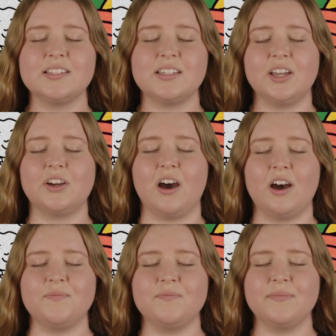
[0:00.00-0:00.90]
Dear
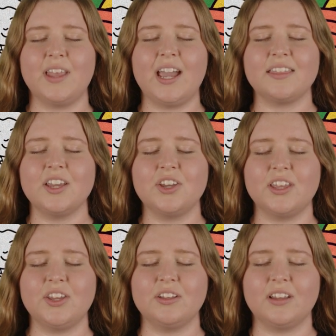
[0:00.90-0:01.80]
God, I thank you
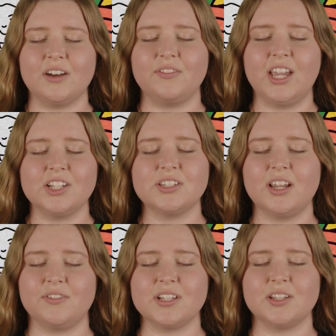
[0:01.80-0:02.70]
that you love each and
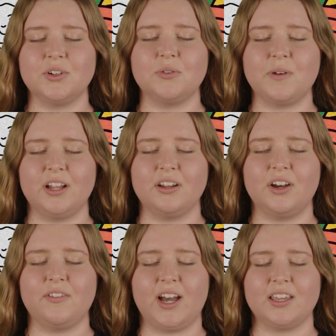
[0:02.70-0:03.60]
every single one
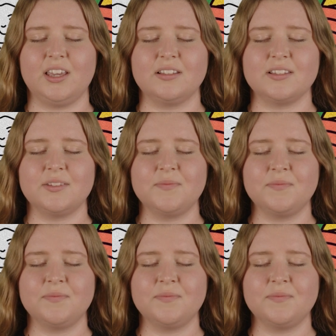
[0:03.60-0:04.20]
of our kids.